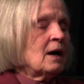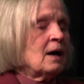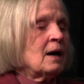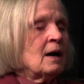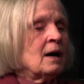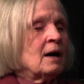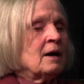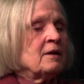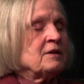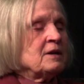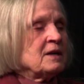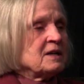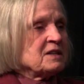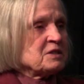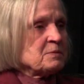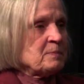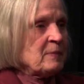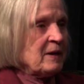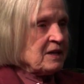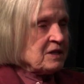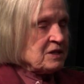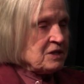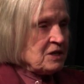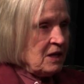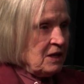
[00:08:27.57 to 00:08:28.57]
the
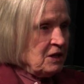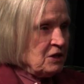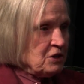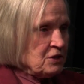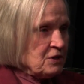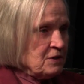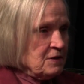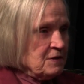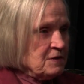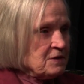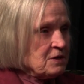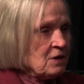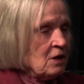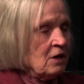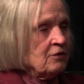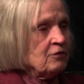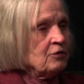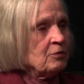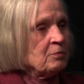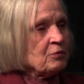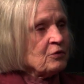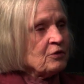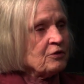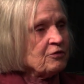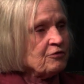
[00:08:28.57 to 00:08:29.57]
expectations of
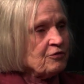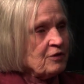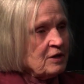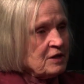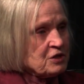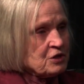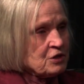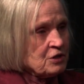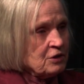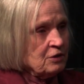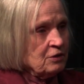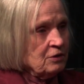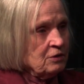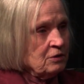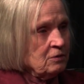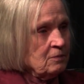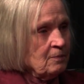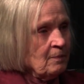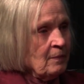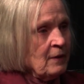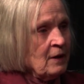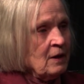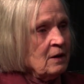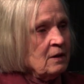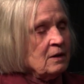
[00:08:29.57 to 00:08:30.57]
a professional
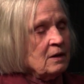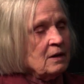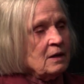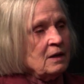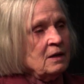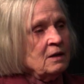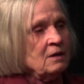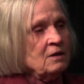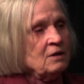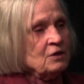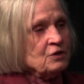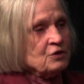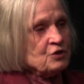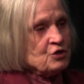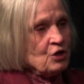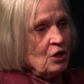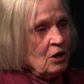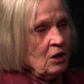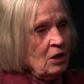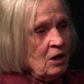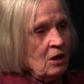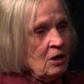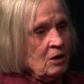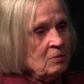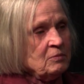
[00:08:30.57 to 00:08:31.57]
in the
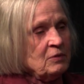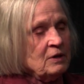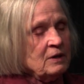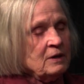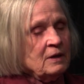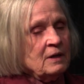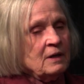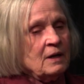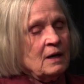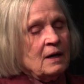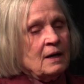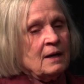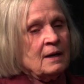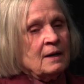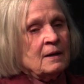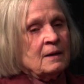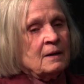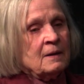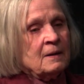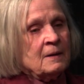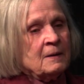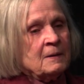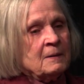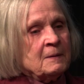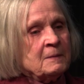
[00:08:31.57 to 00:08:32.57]
job.
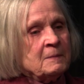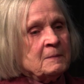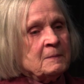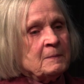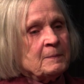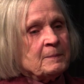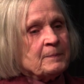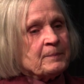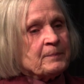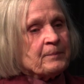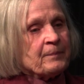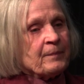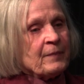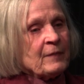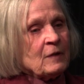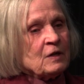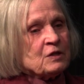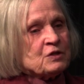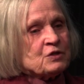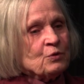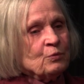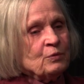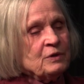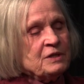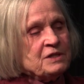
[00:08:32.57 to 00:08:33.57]

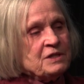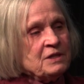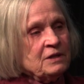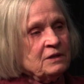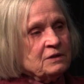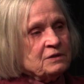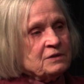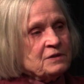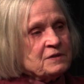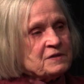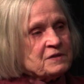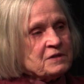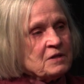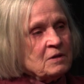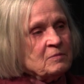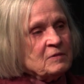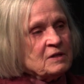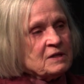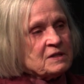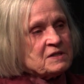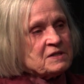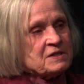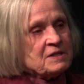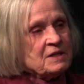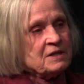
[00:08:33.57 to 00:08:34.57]
So we deal to some
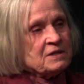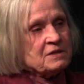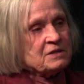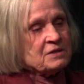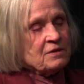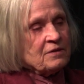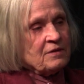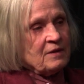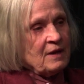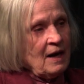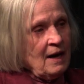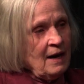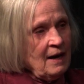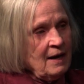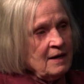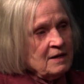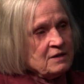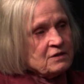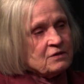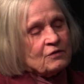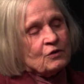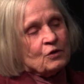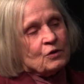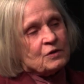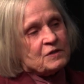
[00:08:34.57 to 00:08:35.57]
extent to
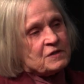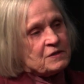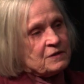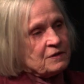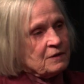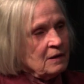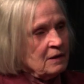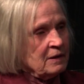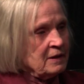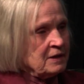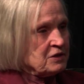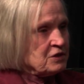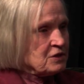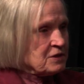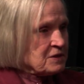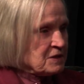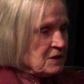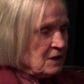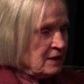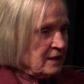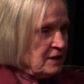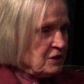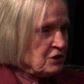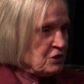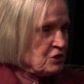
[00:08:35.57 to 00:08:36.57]
that. Of course, the
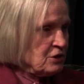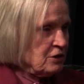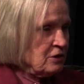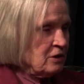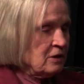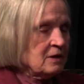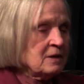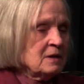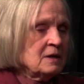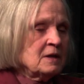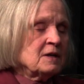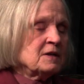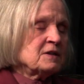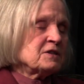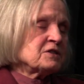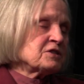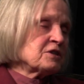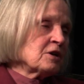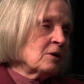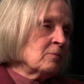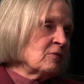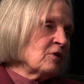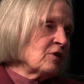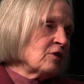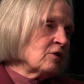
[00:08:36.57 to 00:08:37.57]
legislation,
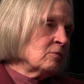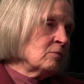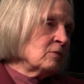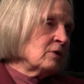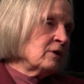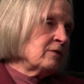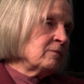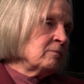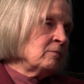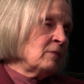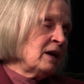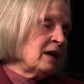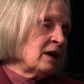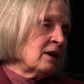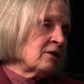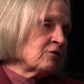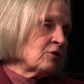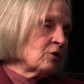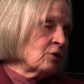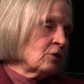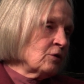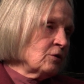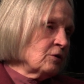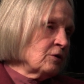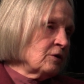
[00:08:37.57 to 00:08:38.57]
some of them may have
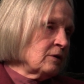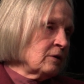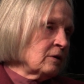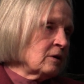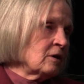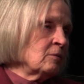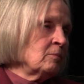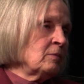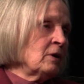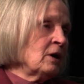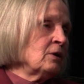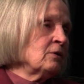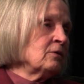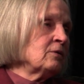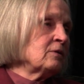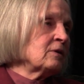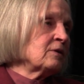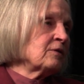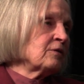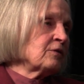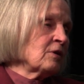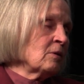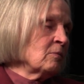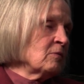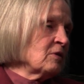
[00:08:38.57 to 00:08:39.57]
heard about
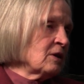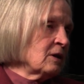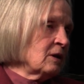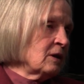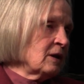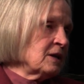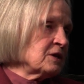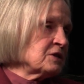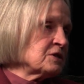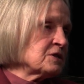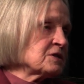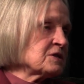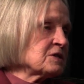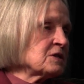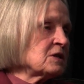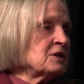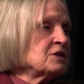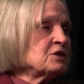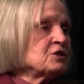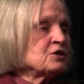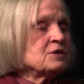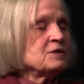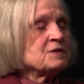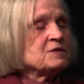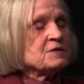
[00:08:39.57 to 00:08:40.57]
some of the
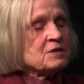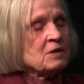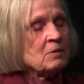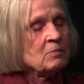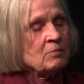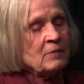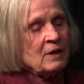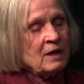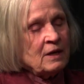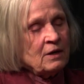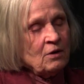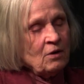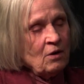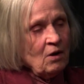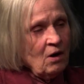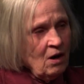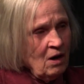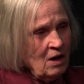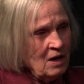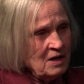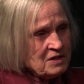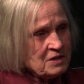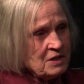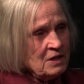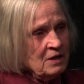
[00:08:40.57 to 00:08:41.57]
legislation, some may
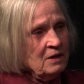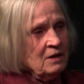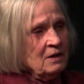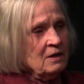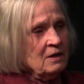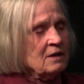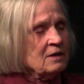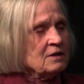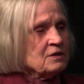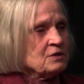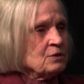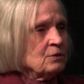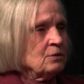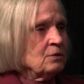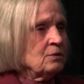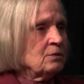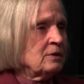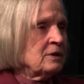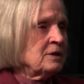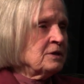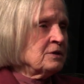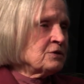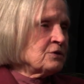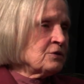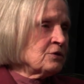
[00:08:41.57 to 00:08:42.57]
not. So
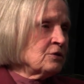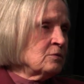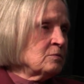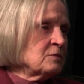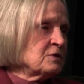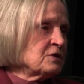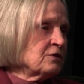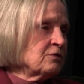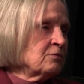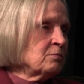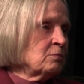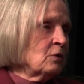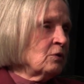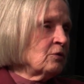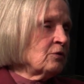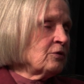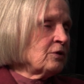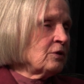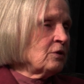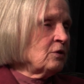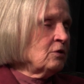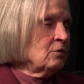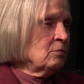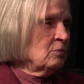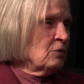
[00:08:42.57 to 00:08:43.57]
in terms of both
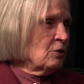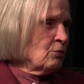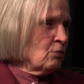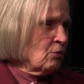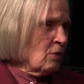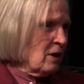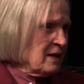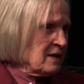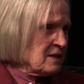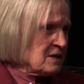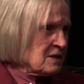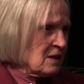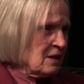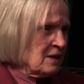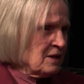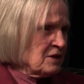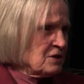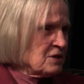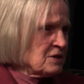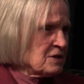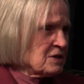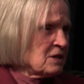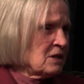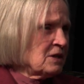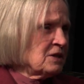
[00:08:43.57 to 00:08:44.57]
the human rights
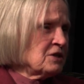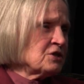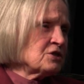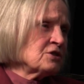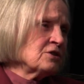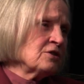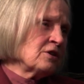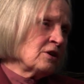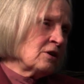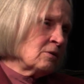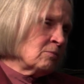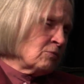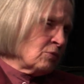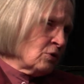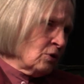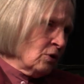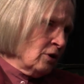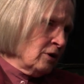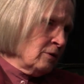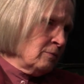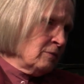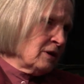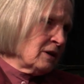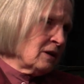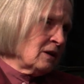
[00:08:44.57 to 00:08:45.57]
legislation, the
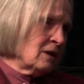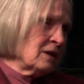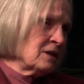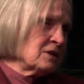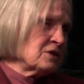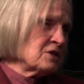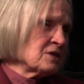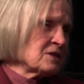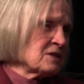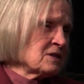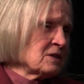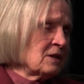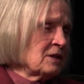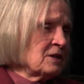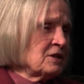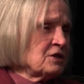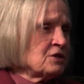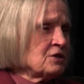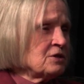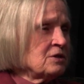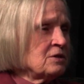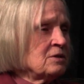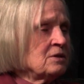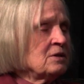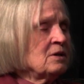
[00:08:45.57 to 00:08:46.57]
employment
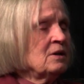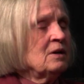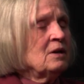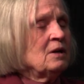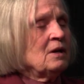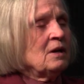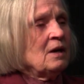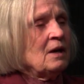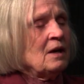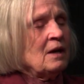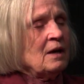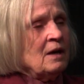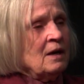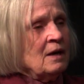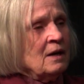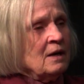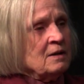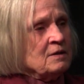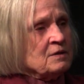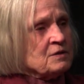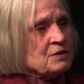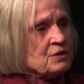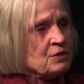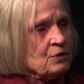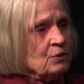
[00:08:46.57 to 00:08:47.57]
legislation,
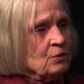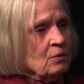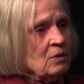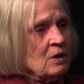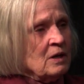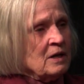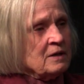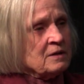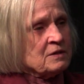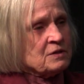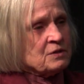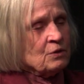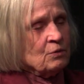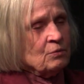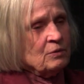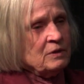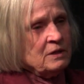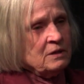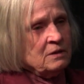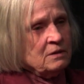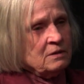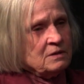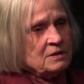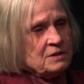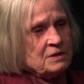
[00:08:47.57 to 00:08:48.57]
and so on. So
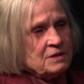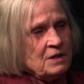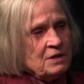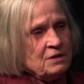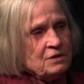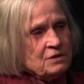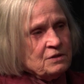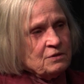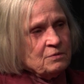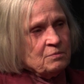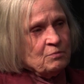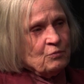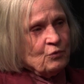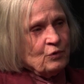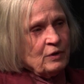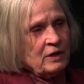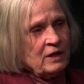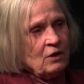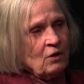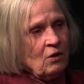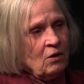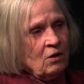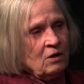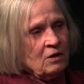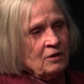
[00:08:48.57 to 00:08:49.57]
we tend to
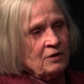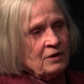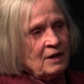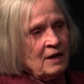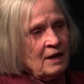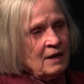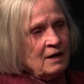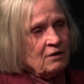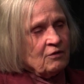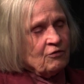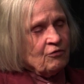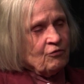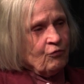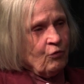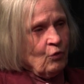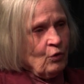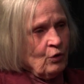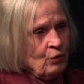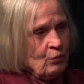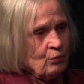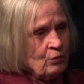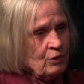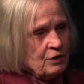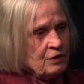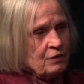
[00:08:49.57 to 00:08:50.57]
bring all that
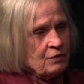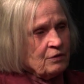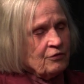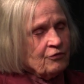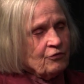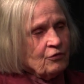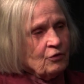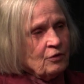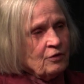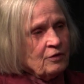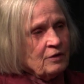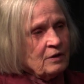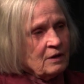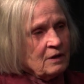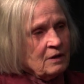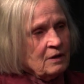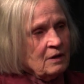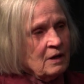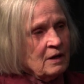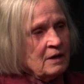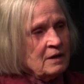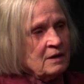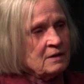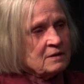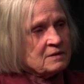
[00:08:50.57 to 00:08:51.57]
forward for the
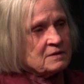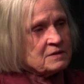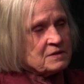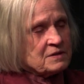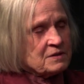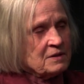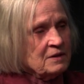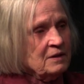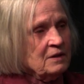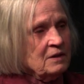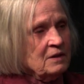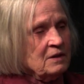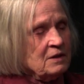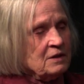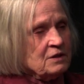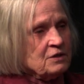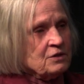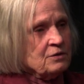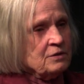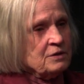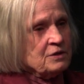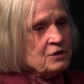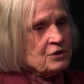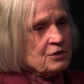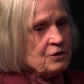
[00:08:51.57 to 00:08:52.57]
clients
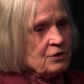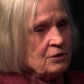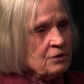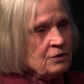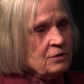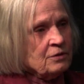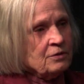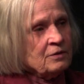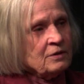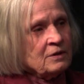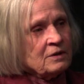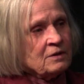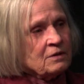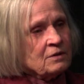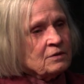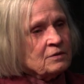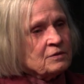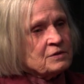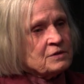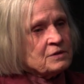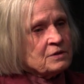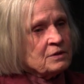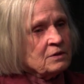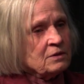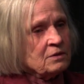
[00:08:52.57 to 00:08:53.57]
to ensure that
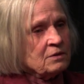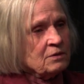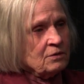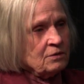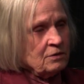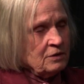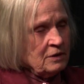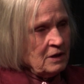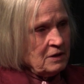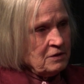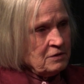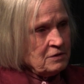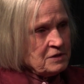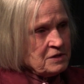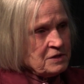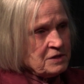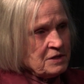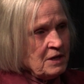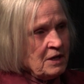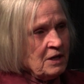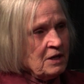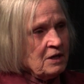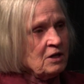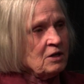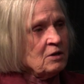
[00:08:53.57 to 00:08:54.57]
there's a good
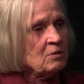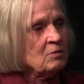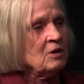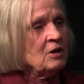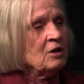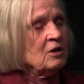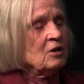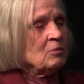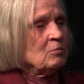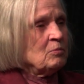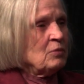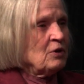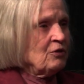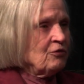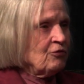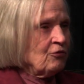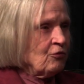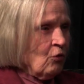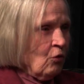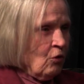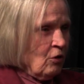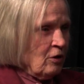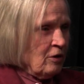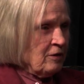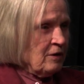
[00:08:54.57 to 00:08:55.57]
understanding
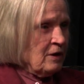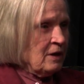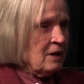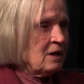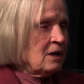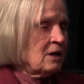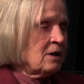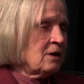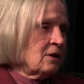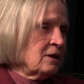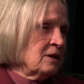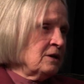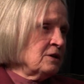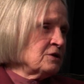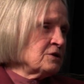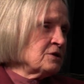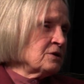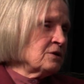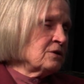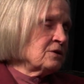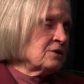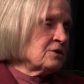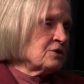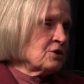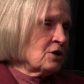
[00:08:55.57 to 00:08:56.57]
before they get
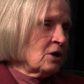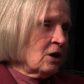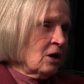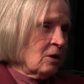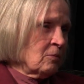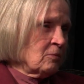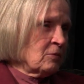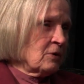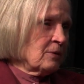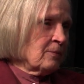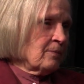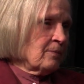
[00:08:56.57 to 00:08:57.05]
into the job.